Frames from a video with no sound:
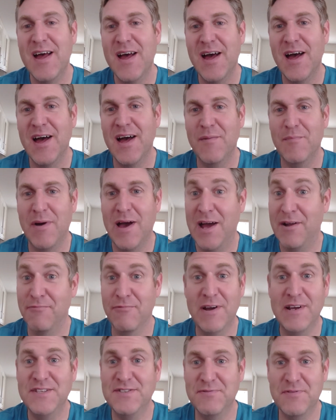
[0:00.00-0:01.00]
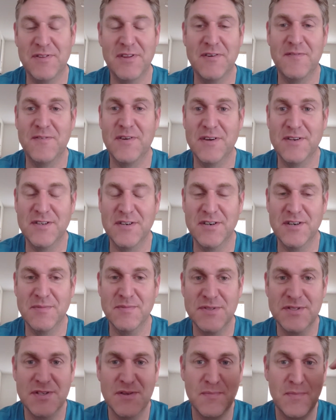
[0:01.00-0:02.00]
and raced with it a few
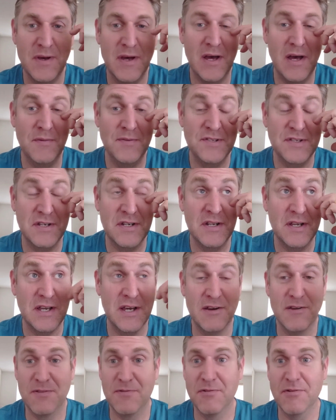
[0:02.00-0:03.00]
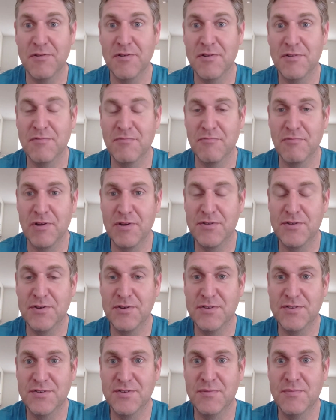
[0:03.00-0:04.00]
times, but I'm just going to go through and
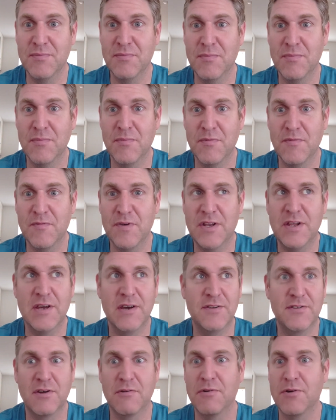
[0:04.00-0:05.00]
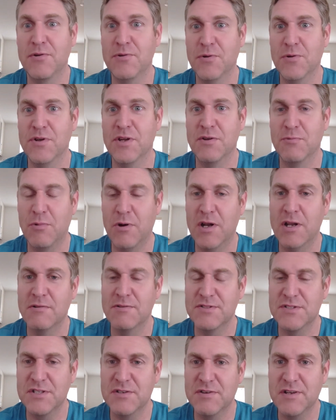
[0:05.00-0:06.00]
redo some videos I recorded while I
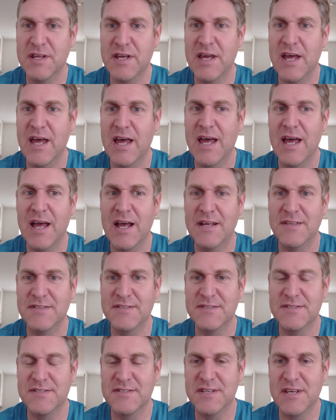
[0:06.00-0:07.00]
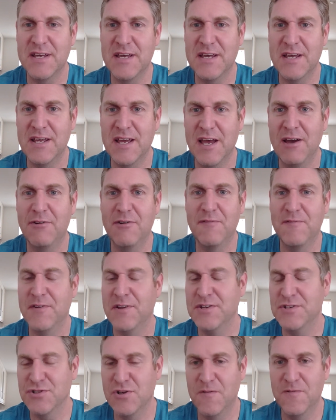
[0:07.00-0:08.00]
was doing it as to say how I
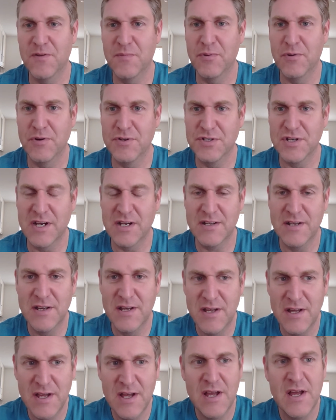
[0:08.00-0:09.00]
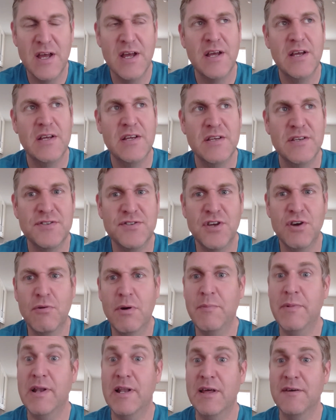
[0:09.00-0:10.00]
finished off the project. So
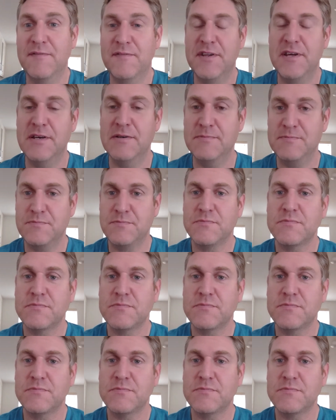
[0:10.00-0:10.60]
when we left it,